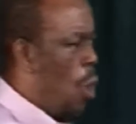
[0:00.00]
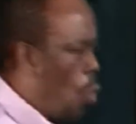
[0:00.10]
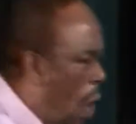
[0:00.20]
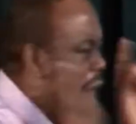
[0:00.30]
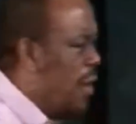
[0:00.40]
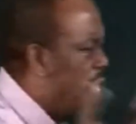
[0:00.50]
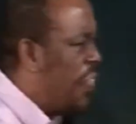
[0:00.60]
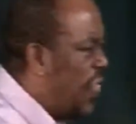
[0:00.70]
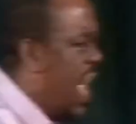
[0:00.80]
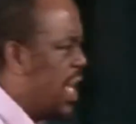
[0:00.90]
One of the
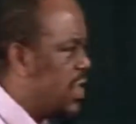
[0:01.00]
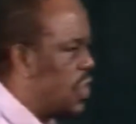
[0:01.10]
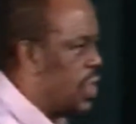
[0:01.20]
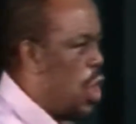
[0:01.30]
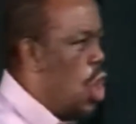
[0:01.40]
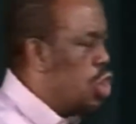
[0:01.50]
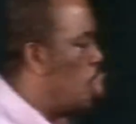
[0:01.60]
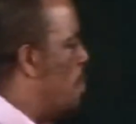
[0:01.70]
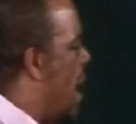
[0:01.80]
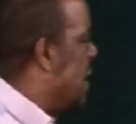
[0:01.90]
things
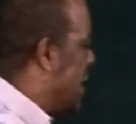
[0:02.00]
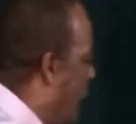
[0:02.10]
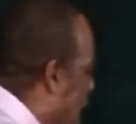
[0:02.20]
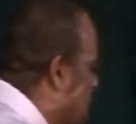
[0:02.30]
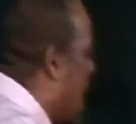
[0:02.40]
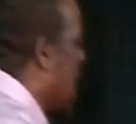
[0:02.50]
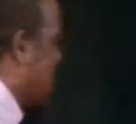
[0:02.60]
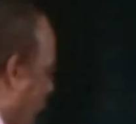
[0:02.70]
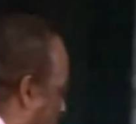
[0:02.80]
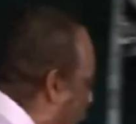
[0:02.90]
to maintain the
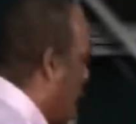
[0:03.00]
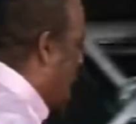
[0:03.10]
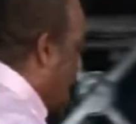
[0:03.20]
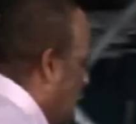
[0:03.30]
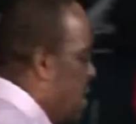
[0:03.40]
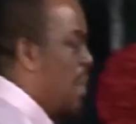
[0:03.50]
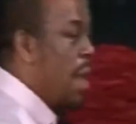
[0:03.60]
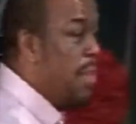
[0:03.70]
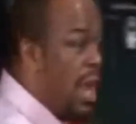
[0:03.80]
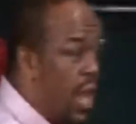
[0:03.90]
there in my
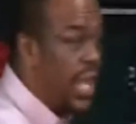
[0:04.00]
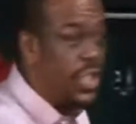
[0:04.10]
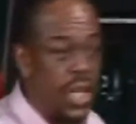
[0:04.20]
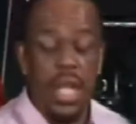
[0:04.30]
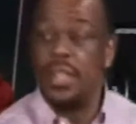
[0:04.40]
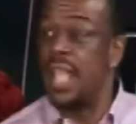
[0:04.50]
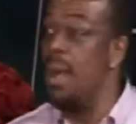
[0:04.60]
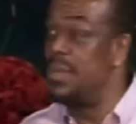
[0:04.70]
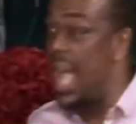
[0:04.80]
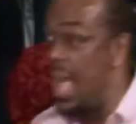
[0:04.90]
marriage,
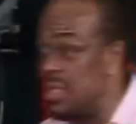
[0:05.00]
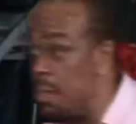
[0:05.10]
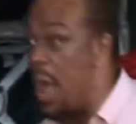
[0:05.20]
sometimes my